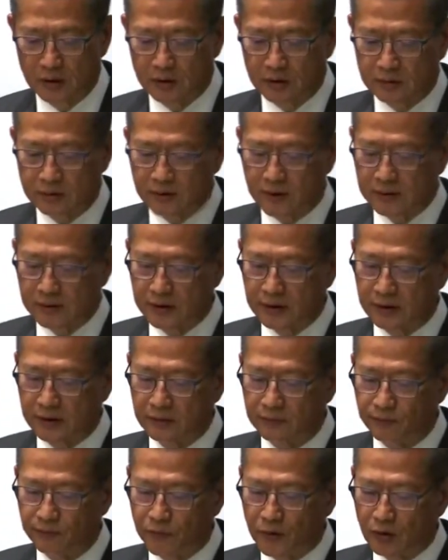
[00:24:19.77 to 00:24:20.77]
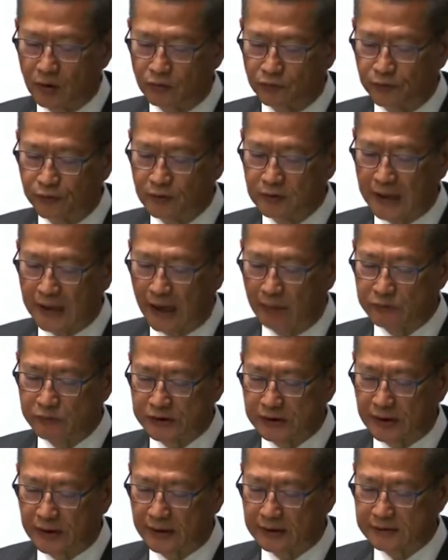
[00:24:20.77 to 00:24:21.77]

This will benefit 1.87